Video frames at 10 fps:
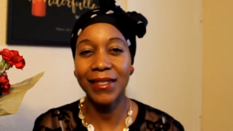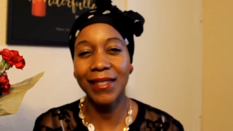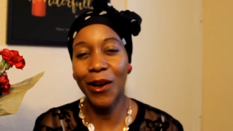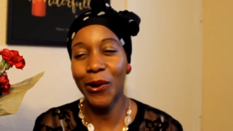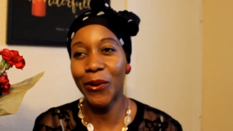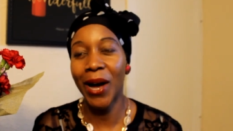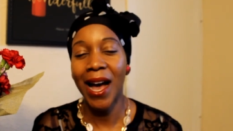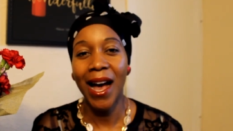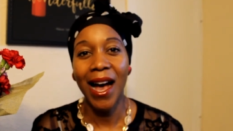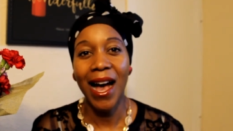So
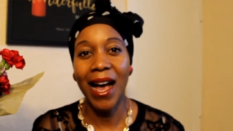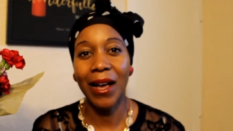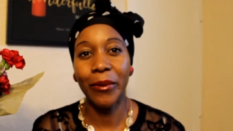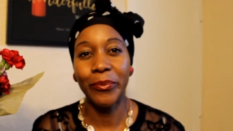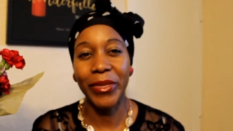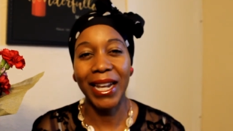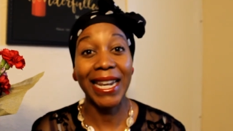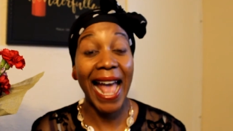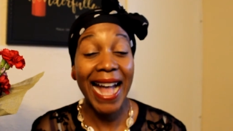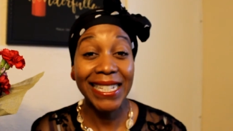um, the
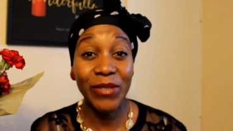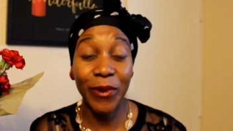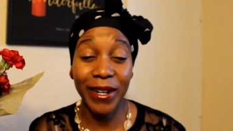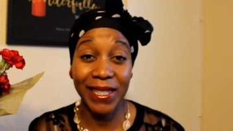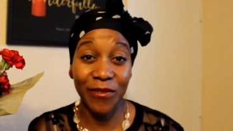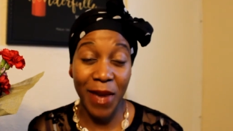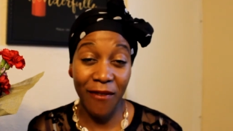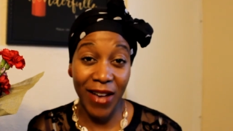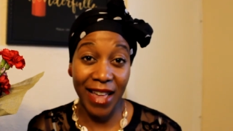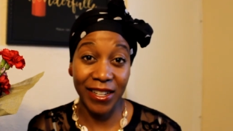last words of my
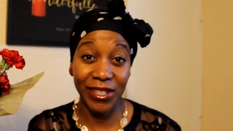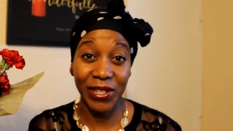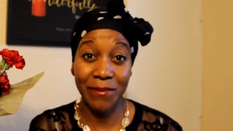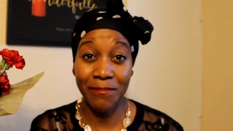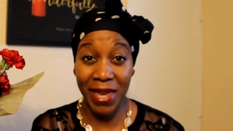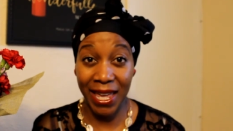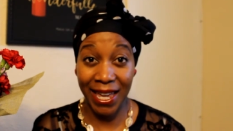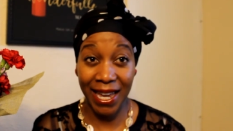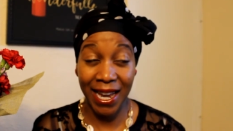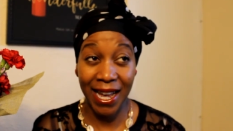father to
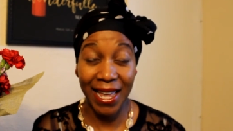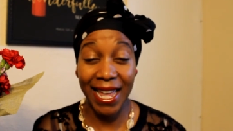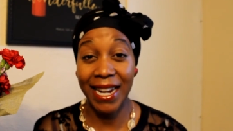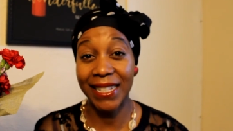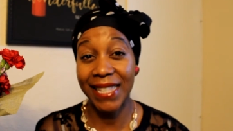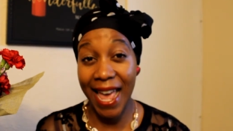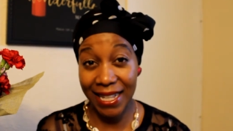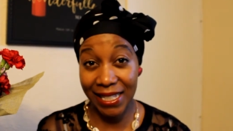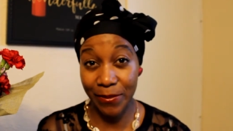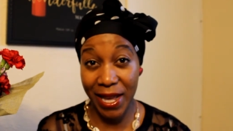me in a
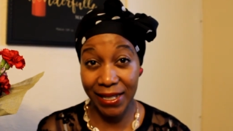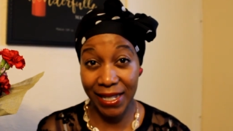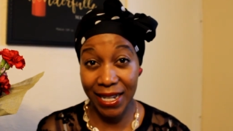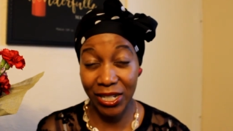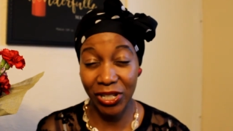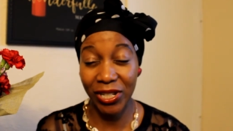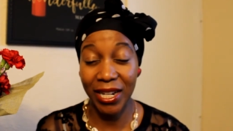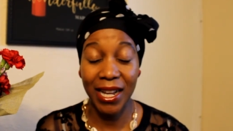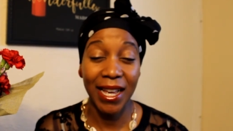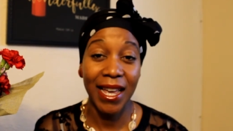text message,
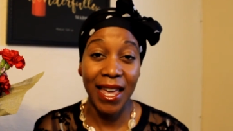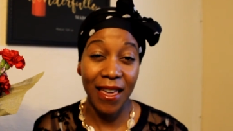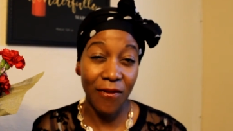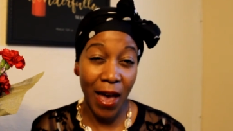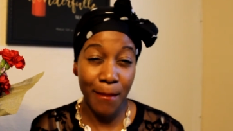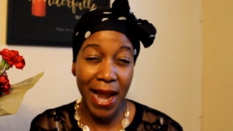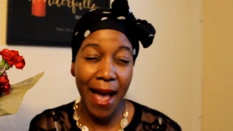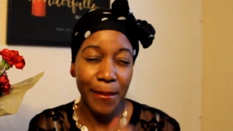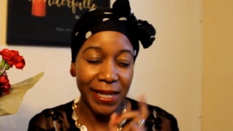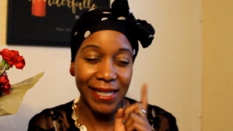if I'm
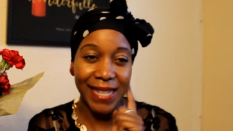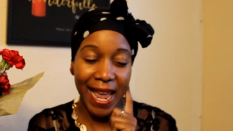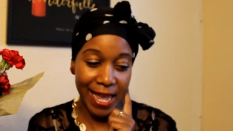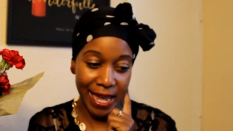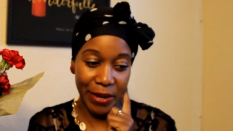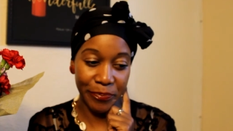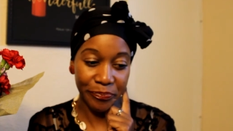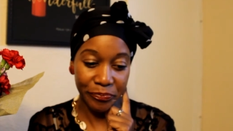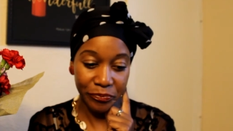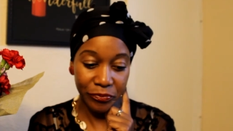not mistaken,
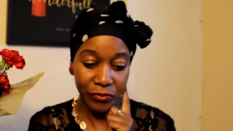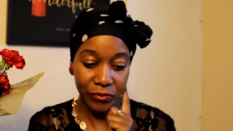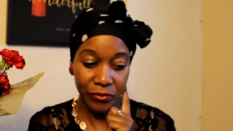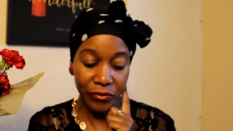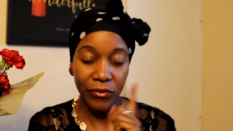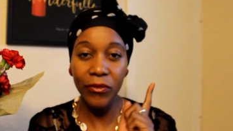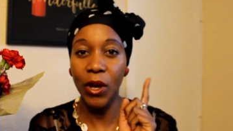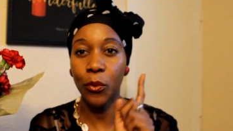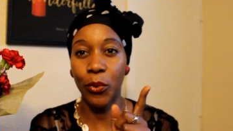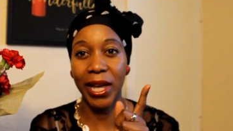
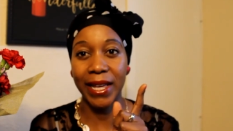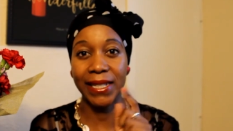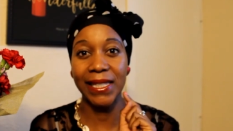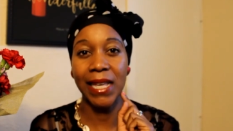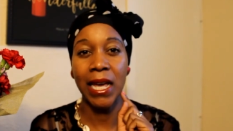was